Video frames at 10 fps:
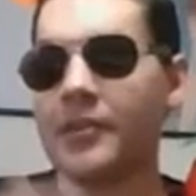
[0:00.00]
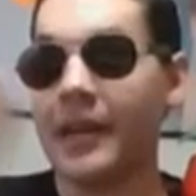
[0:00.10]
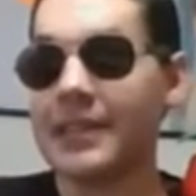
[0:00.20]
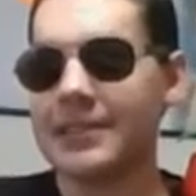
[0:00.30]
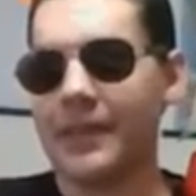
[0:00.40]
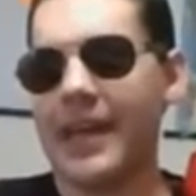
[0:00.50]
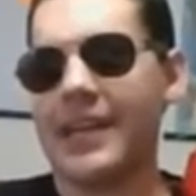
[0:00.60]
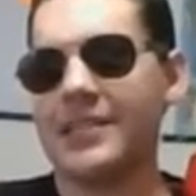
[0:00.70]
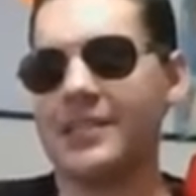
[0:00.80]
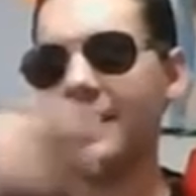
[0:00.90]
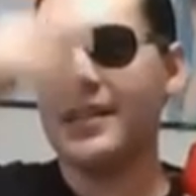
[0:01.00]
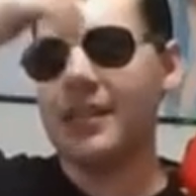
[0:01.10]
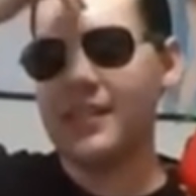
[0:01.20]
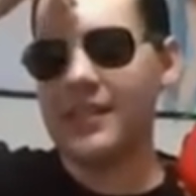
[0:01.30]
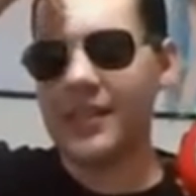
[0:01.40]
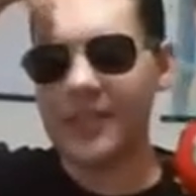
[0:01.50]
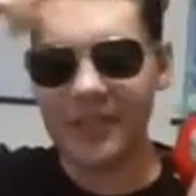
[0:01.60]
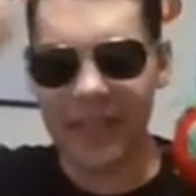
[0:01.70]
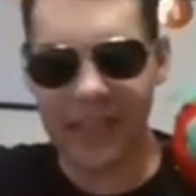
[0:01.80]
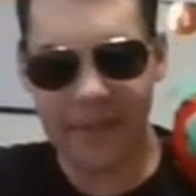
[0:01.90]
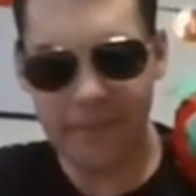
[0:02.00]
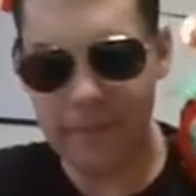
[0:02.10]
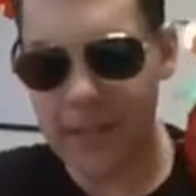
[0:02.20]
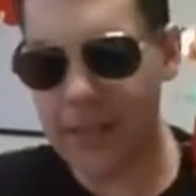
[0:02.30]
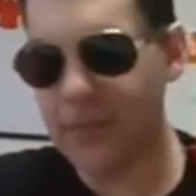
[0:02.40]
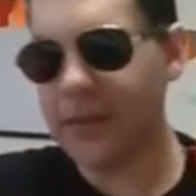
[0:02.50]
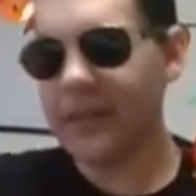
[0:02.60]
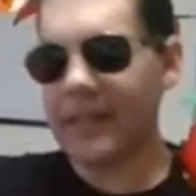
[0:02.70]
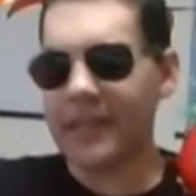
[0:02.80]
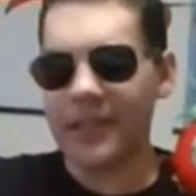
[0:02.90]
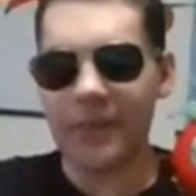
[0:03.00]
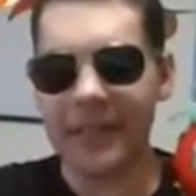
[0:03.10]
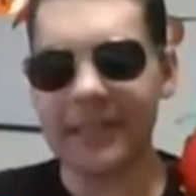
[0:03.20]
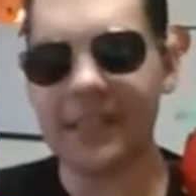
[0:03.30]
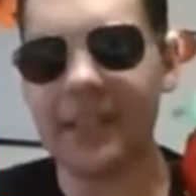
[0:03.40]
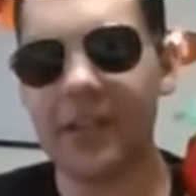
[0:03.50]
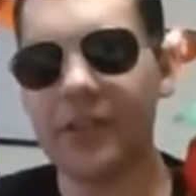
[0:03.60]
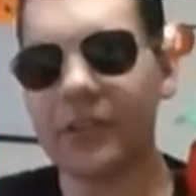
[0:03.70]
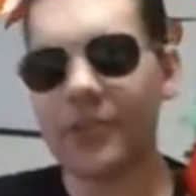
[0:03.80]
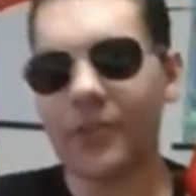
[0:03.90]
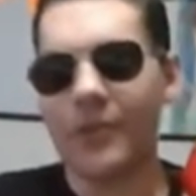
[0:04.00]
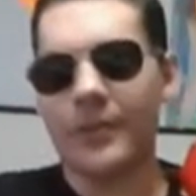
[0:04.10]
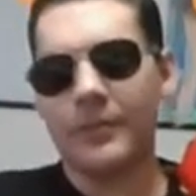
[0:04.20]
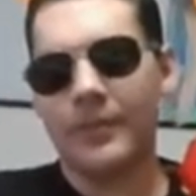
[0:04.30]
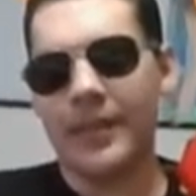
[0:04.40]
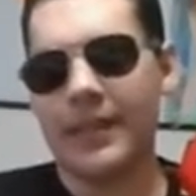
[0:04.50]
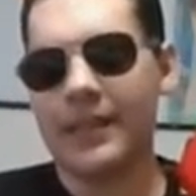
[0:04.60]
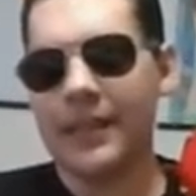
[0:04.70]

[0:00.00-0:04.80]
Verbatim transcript: at Smash. You know, like nobody like nobody's gonna go to a tournament being